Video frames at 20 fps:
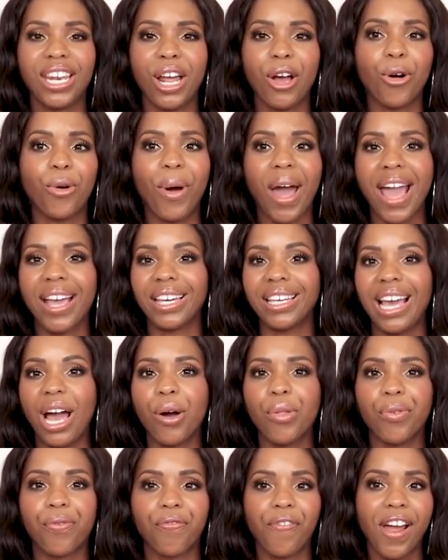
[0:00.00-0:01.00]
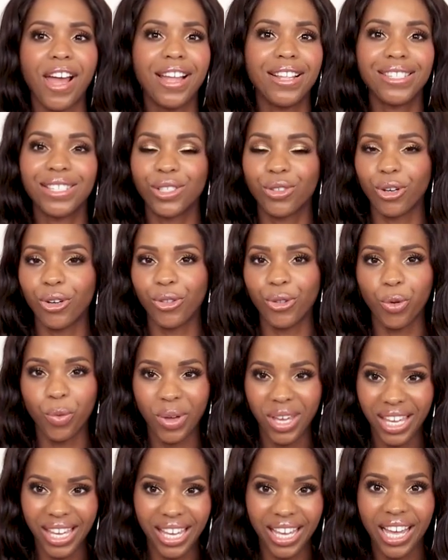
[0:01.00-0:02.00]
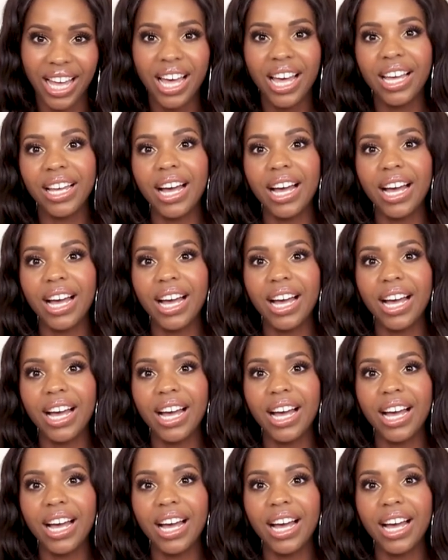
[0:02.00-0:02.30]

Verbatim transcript: you know, hanging out with friends during the week.